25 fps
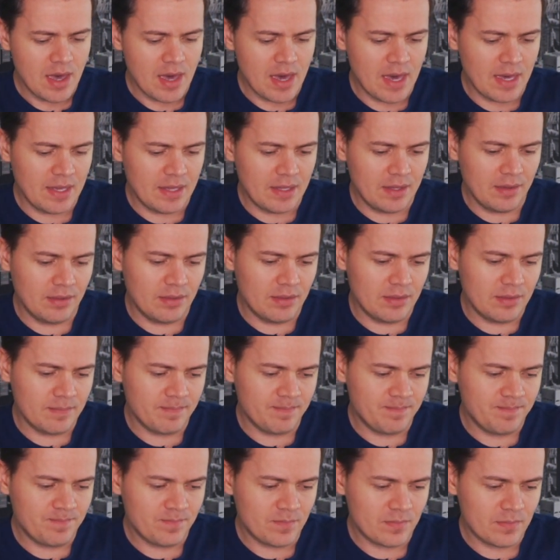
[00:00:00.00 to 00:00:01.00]
And
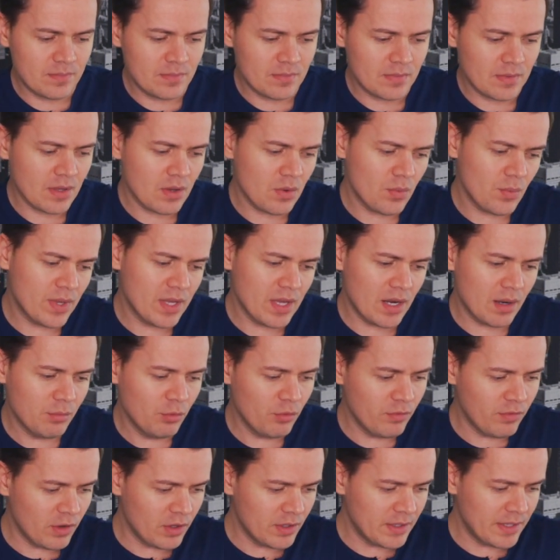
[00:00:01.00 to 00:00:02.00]
we're going to
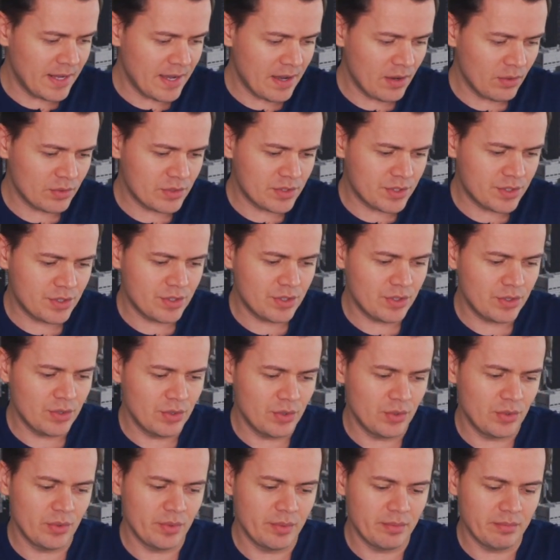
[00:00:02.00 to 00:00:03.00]
move on now
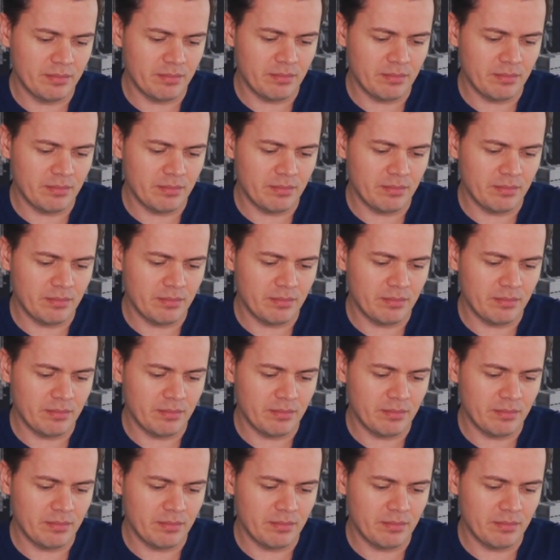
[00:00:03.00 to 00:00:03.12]
to